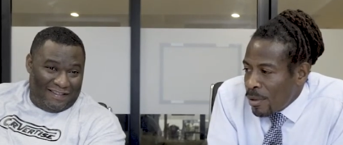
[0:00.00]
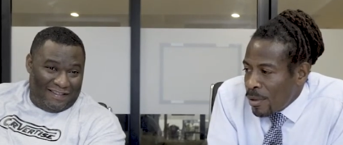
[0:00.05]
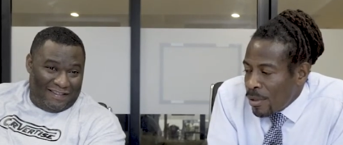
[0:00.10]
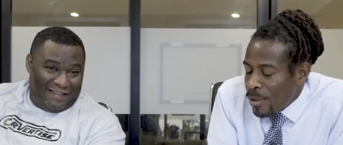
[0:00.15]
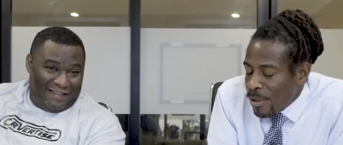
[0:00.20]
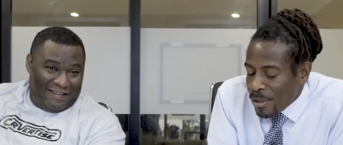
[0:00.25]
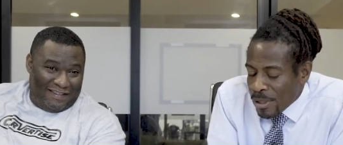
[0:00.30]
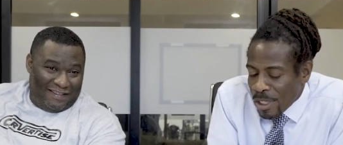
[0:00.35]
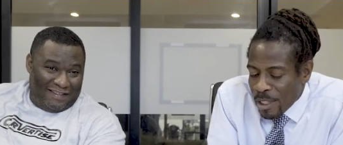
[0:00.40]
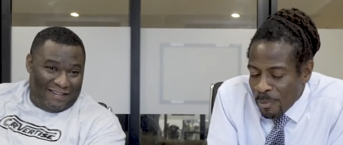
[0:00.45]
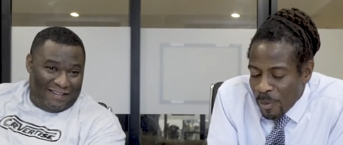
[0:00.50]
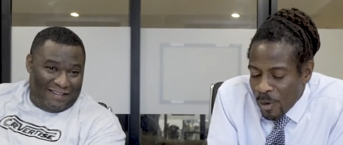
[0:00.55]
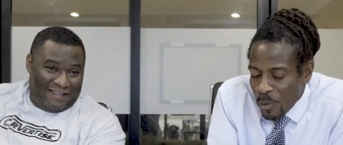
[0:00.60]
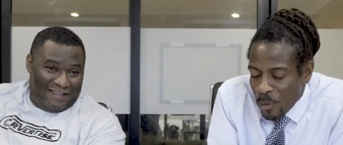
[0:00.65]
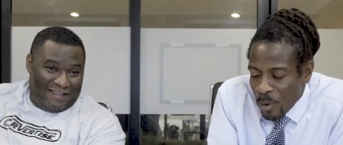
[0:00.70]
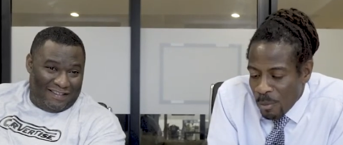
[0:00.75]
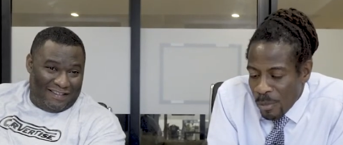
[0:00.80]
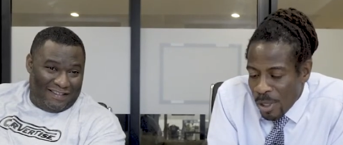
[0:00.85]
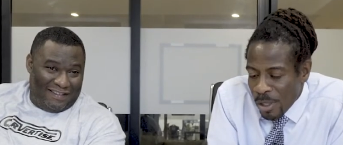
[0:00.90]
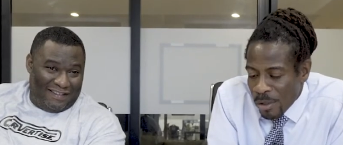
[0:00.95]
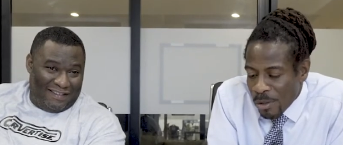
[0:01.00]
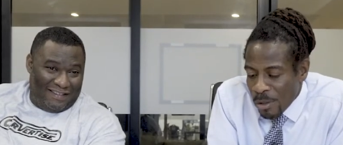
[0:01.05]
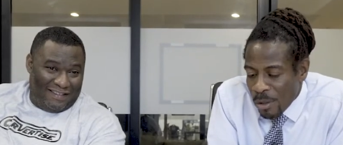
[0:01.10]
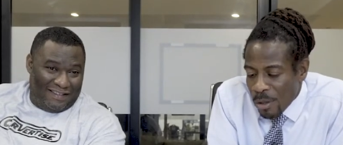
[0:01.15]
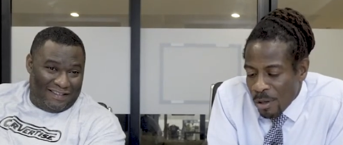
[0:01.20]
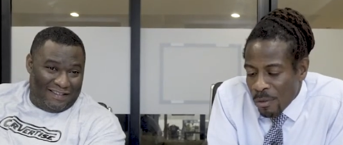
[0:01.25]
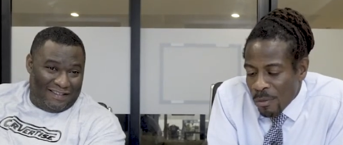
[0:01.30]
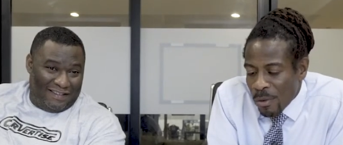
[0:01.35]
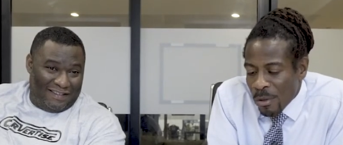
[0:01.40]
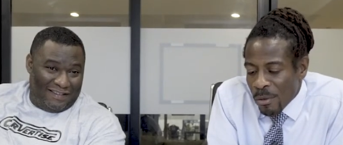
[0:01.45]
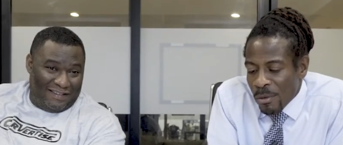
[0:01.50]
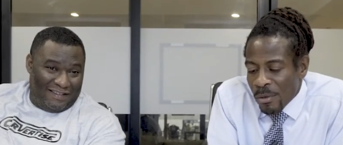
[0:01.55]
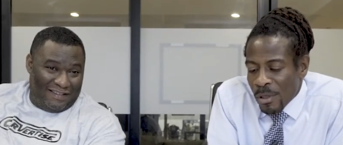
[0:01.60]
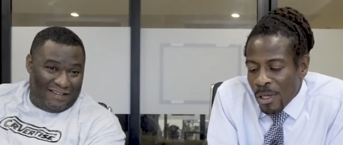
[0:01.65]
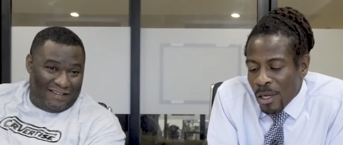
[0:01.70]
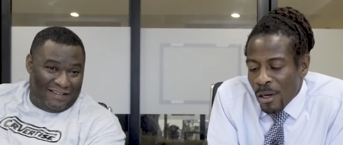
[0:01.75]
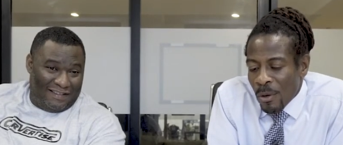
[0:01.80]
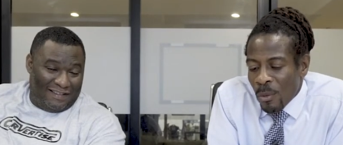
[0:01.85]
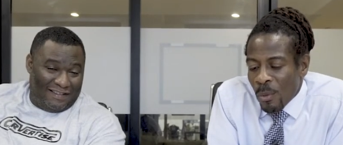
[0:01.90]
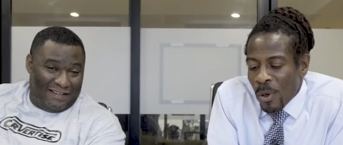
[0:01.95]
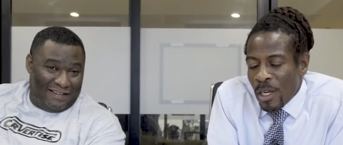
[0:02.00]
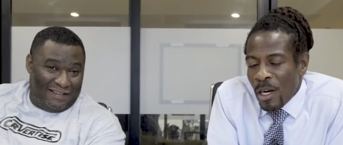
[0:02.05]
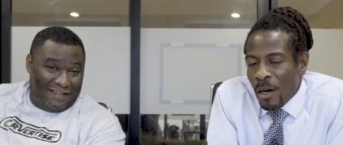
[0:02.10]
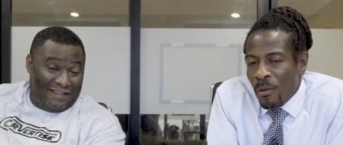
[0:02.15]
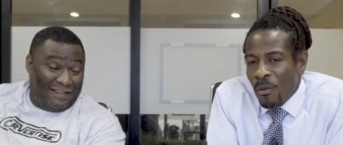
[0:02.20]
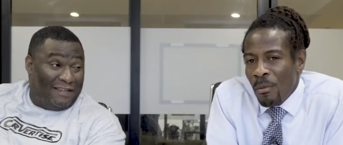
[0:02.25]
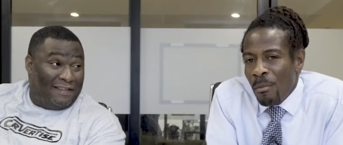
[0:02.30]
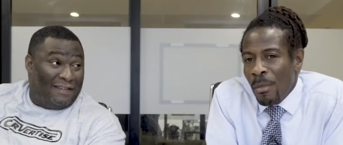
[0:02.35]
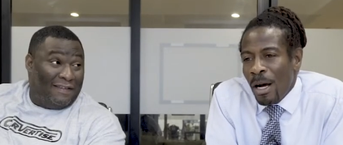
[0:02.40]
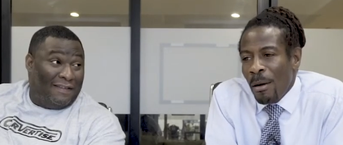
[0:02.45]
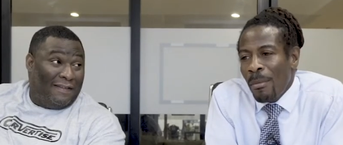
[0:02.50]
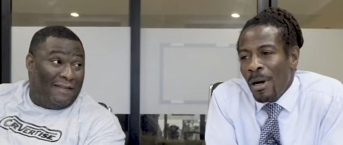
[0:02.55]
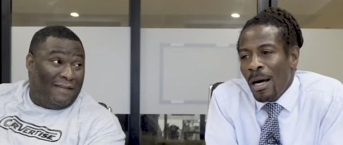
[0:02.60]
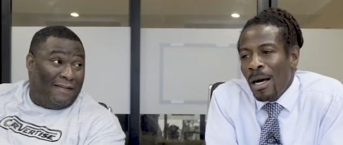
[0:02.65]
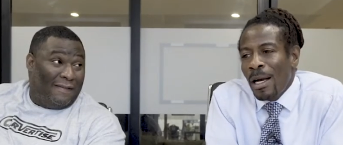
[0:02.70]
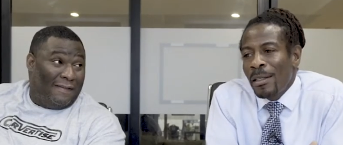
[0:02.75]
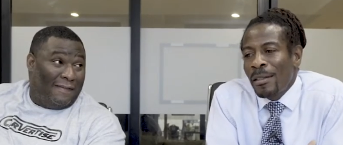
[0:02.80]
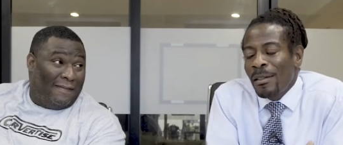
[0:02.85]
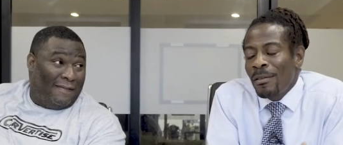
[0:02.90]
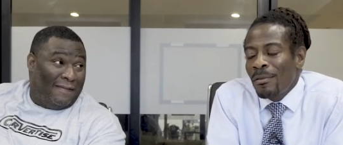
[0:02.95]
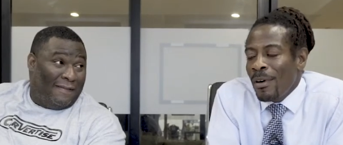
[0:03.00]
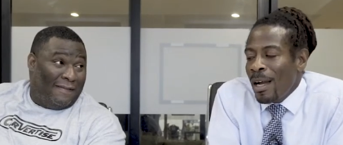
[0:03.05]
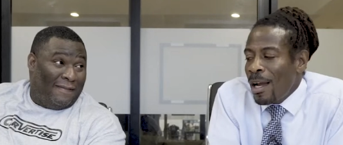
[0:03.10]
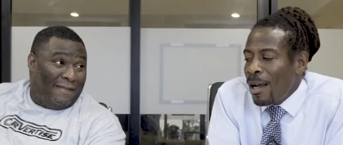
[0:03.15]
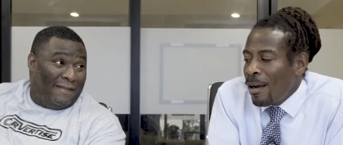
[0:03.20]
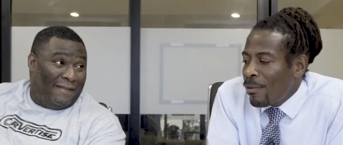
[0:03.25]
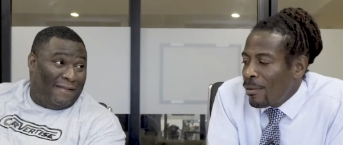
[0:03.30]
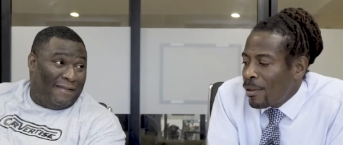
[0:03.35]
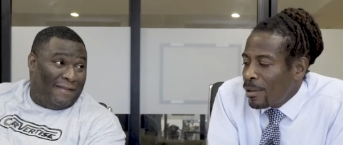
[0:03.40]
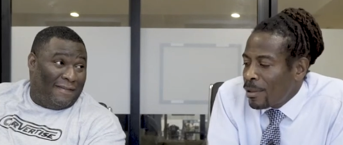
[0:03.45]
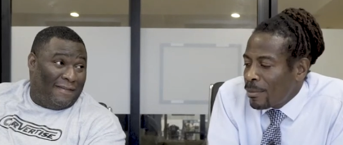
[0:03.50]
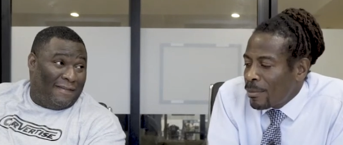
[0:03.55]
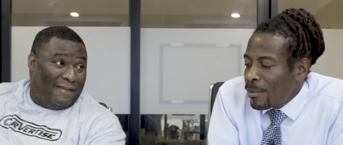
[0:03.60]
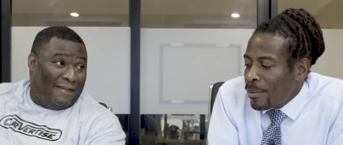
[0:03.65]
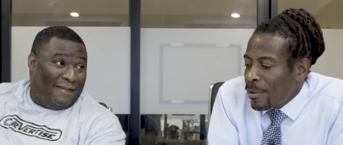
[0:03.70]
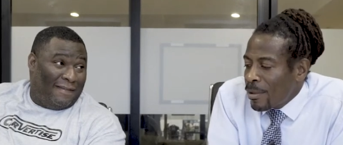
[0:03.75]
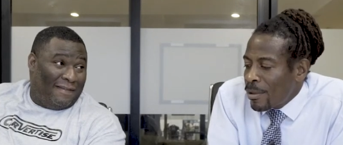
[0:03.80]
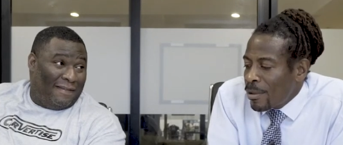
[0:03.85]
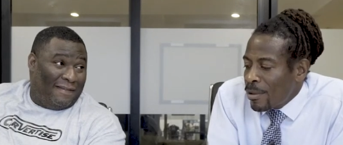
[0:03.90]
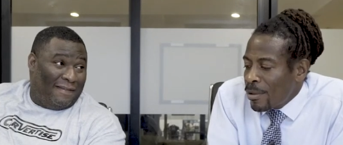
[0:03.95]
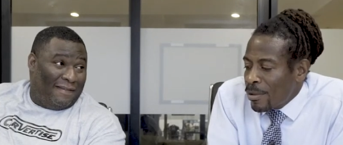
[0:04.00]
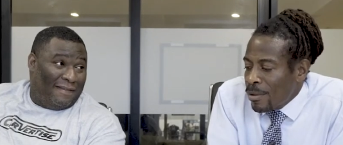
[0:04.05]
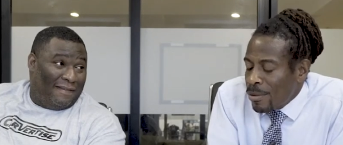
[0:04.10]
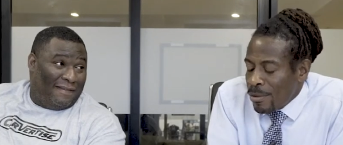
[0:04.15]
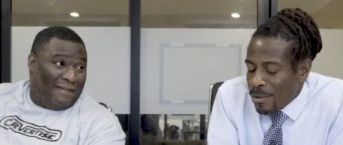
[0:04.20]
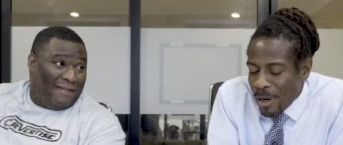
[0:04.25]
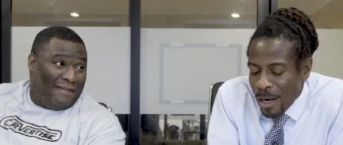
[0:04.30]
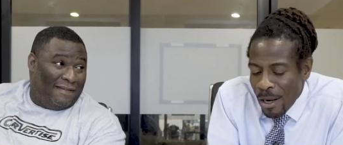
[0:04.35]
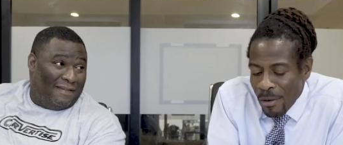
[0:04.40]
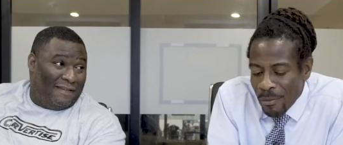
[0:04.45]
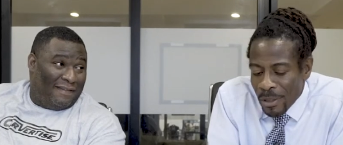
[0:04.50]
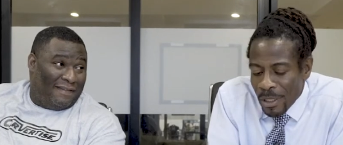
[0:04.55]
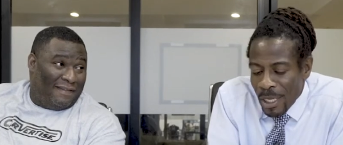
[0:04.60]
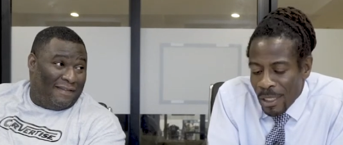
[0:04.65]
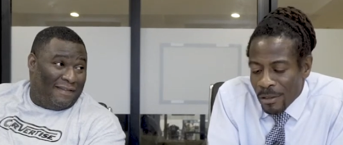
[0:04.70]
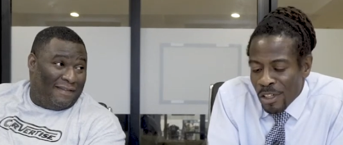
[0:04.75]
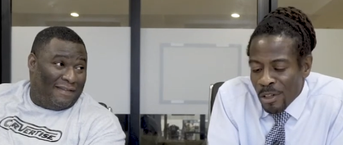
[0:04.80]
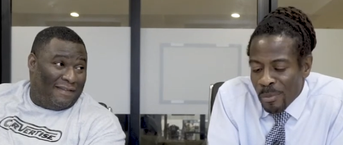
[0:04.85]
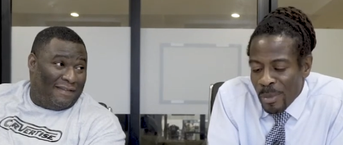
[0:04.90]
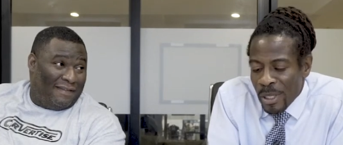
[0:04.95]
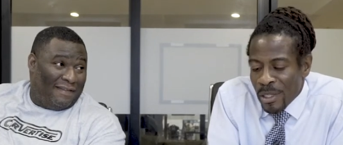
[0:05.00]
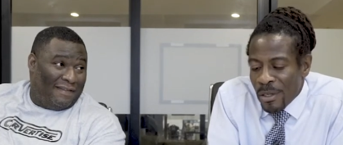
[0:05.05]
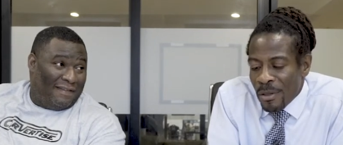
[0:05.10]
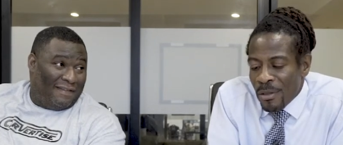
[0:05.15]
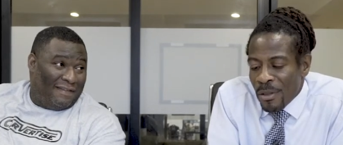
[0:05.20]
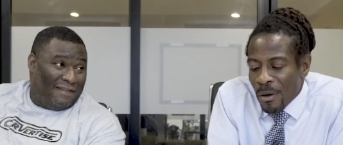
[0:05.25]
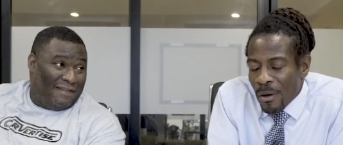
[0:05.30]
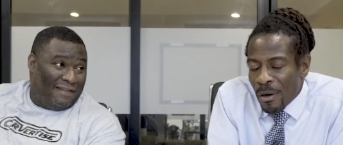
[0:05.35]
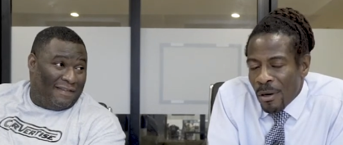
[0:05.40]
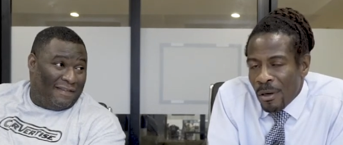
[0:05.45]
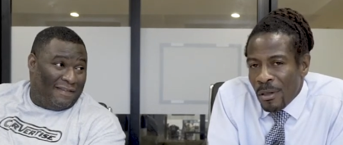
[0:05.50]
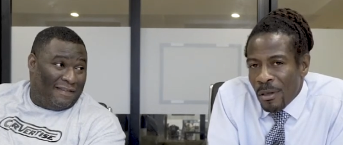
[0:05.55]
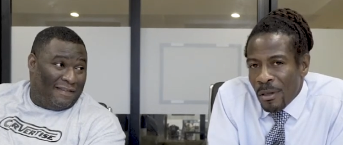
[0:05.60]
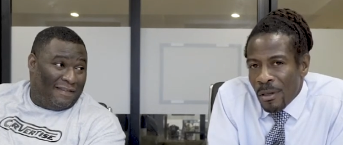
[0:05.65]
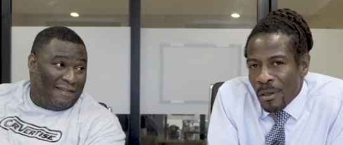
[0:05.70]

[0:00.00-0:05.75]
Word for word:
Speaker 1: Sleeping with my sorrows, I wake up with my mind unraveling, traveling at the speed of thought.